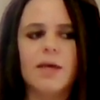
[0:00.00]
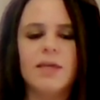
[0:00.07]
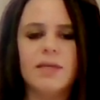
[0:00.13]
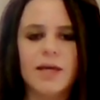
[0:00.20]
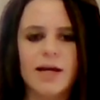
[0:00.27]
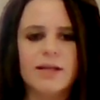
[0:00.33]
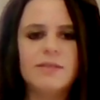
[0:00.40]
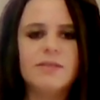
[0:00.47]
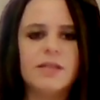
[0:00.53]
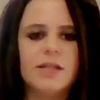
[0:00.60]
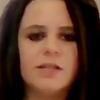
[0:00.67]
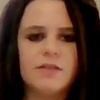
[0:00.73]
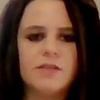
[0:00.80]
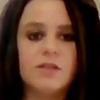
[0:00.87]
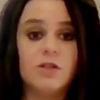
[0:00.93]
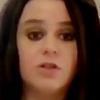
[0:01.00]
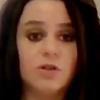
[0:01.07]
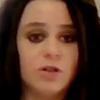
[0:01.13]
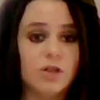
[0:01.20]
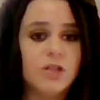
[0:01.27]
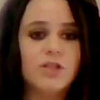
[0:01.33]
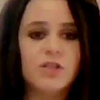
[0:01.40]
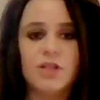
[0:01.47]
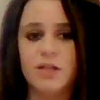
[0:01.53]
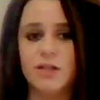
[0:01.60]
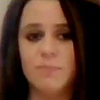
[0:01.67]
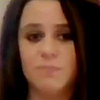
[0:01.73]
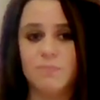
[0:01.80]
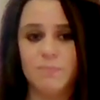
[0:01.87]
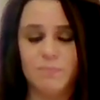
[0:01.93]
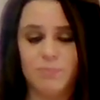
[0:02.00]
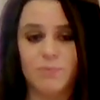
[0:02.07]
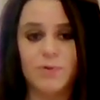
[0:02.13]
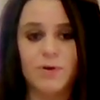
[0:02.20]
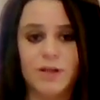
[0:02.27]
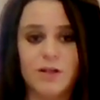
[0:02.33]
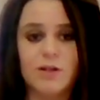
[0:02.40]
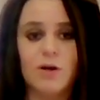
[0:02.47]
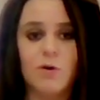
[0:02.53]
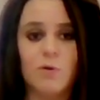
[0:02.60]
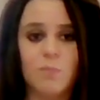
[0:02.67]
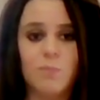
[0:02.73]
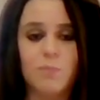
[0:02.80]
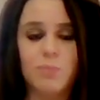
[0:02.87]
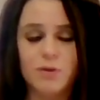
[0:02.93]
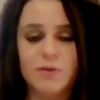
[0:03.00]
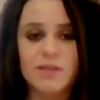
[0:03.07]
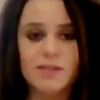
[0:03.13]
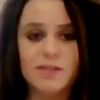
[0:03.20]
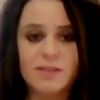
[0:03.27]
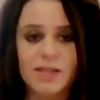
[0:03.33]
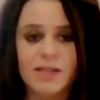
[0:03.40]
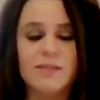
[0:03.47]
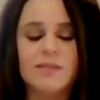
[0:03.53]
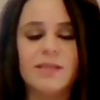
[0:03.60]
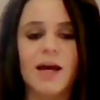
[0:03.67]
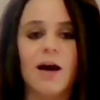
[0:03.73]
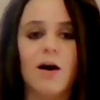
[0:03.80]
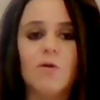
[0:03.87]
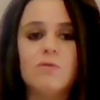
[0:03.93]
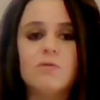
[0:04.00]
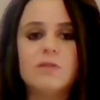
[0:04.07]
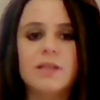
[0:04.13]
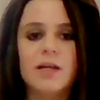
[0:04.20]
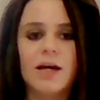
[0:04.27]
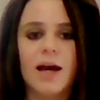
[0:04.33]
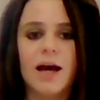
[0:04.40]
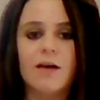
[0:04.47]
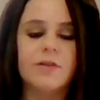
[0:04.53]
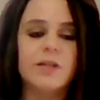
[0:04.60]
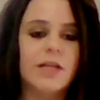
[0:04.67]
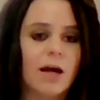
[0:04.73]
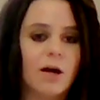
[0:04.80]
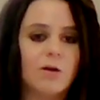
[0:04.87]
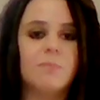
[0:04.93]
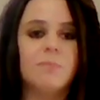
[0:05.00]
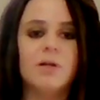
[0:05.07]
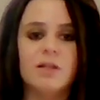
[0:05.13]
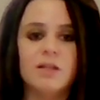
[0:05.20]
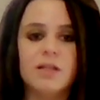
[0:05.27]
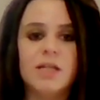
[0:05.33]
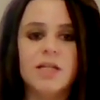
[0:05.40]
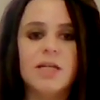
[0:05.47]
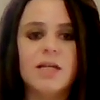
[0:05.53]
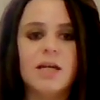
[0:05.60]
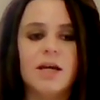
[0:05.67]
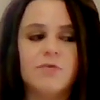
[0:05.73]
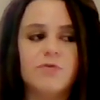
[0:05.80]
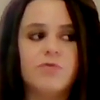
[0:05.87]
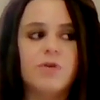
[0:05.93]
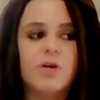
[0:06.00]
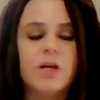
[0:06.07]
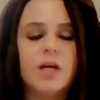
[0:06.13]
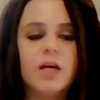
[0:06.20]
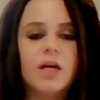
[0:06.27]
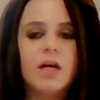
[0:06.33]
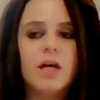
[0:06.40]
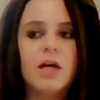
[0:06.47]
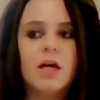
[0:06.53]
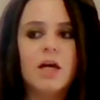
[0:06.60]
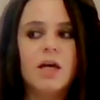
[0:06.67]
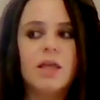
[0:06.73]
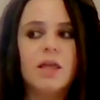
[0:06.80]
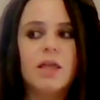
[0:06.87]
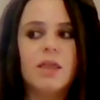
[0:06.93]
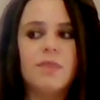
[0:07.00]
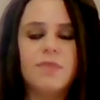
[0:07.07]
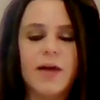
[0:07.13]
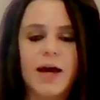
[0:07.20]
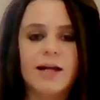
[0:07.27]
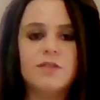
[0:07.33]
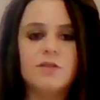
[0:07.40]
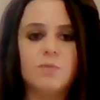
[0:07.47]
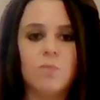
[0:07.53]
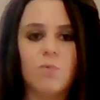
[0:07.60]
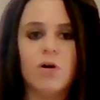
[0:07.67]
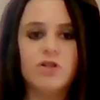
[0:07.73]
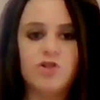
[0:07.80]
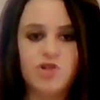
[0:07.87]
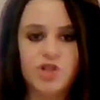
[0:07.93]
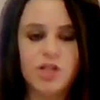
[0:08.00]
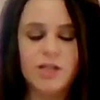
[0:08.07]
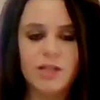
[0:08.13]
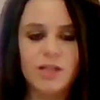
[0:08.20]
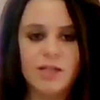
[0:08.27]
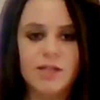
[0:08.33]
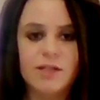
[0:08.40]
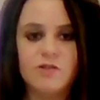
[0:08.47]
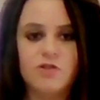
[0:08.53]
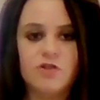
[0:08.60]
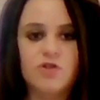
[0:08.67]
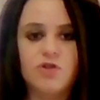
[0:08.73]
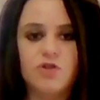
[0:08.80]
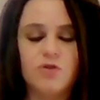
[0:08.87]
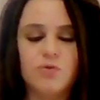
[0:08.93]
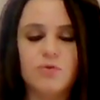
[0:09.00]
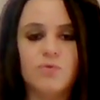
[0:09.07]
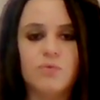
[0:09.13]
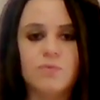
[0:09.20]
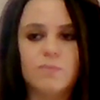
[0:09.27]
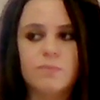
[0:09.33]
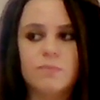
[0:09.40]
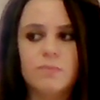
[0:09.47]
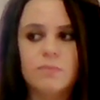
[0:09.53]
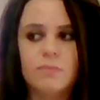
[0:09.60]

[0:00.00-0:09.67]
yes, it's good to, you know, put these things out to have accountability if that's what she needs to